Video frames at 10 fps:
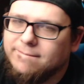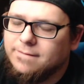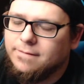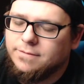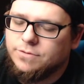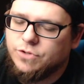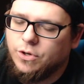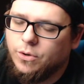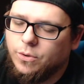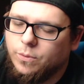
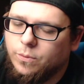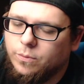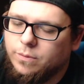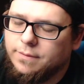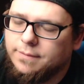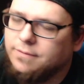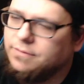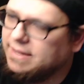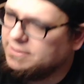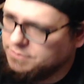So
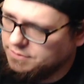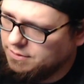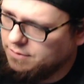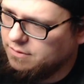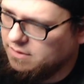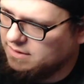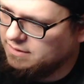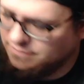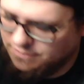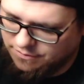that's what you
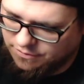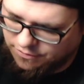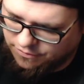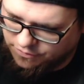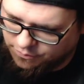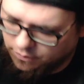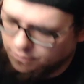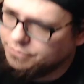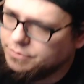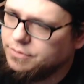do. You're
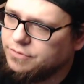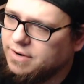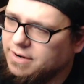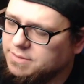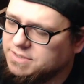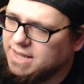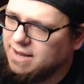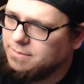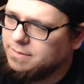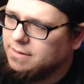rolling through. You're trying to escape.